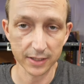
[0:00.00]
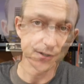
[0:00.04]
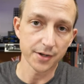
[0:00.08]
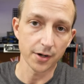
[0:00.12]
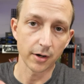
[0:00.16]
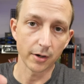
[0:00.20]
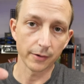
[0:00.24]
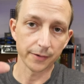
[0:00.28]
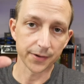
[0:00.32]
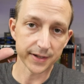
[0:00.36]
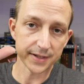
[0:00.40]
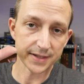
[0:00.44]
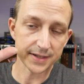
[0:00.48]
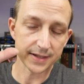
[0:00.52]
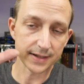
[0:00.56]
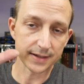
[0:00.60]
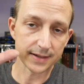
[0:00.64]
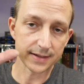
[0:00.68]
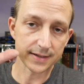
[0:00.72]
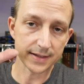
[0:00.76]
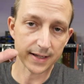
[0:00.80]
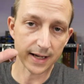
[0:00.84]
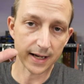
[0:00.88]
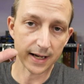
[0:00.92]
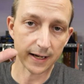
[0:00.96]
So this
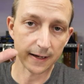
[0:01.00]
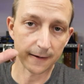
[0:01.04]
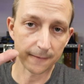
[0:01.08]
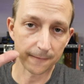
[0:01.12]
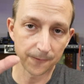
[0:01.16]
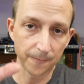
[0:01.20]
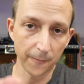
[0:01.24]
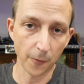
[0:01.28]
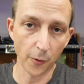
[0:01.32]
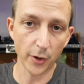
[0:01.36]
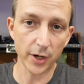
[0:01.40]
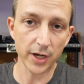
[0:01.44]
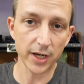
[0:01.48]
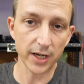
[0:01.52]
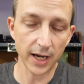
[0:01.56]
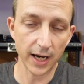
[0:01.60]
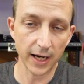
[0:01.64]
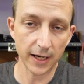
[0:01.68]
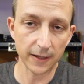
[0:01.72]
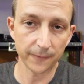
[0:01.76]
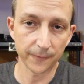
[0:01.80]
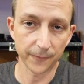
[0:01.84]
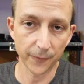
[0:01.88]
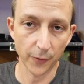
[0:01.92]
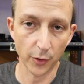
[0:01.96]
is a
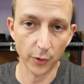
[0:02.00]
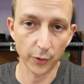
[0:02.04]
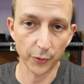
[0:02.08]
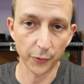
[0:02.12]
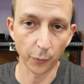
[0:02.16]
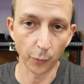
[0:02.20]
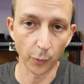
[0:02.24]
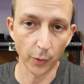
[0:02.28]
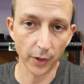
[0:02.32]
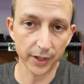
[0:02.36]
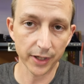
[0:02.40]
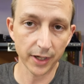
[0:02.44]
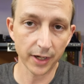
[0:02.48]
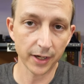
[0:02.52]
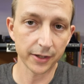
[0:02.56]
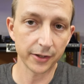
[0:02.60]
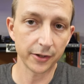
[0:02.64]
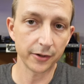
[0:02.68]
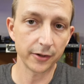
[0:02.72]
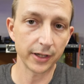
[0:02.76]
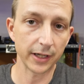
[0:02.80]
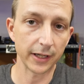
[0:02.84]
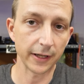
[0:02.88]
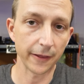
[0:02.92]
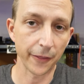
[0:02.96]
48 volt
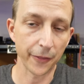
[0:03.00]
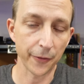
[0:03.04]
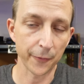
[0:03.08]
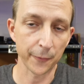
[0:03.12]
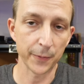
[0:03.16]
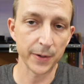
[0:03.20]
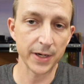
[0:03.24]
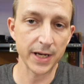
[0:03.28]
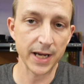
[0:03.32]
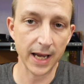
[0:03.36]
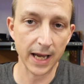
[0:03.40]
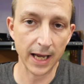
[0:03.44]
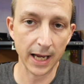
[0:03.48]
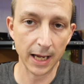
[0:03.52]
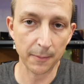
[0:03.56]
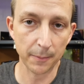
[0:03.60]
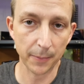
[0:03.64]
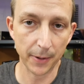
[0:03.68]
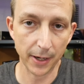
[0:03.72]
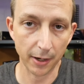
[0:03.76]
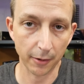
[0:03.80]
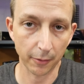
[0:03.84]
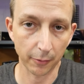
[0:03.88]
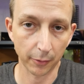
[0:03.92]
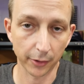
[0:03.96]
103
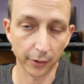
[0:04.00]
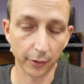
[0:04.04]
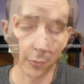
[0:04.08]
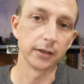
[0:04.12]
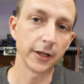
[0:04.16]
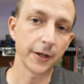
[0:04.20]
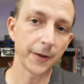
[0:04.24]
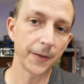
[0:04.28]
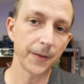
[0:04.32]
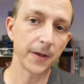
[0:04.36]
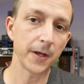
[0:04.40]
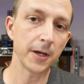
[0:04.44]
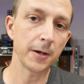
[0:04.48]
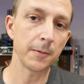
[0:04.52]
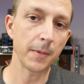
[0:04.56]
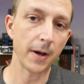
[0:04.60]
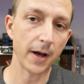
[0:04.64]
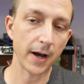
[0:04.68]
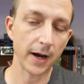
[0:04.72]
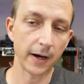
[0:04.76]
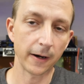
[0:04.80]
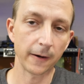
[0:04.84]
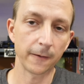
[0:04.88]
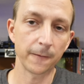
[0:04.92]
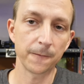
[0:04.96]
amp hour lithium
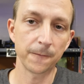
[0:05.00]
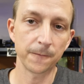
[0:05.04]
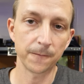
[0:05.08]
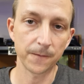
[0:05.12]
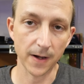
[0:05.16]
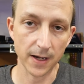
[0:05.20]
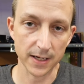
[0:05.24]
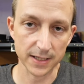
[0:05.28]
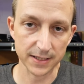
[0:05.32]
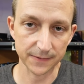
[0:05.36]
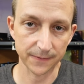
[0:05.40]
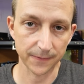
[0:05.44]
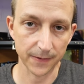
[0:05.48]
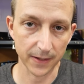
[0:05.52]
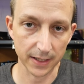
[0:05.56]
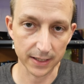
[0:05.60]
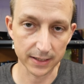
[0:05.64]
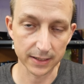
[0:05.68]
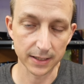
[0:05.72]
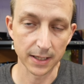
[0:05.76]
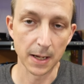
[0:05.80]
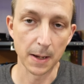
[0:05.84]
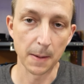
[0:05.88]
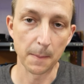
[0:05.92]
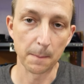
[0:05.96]
iron phosphate